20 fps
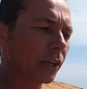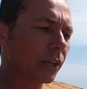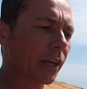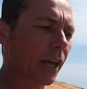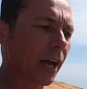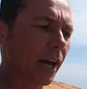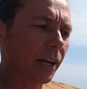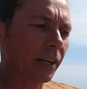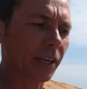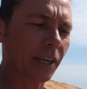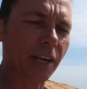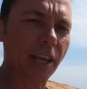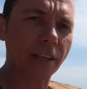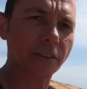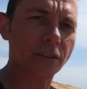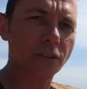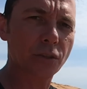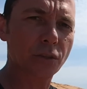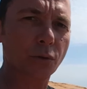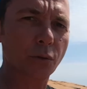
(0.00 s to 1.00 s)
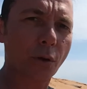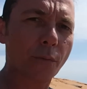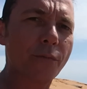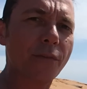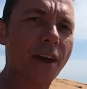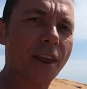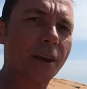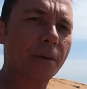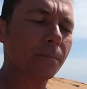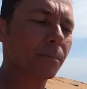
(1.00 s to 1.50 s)
uh, connected to a
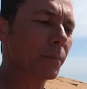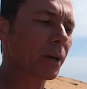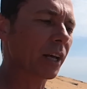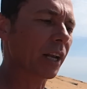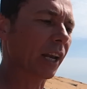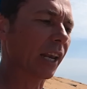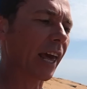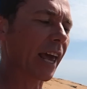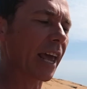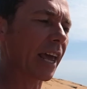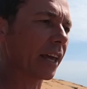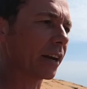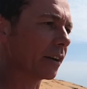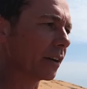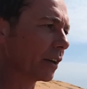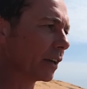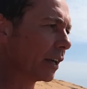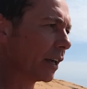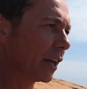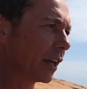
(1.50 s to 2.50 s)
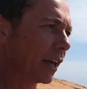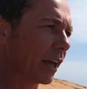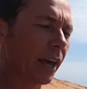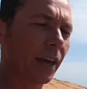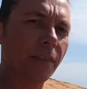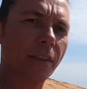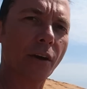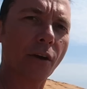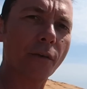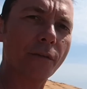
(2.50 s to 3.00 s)
venom gland,
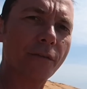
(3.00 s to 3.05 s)
and they're a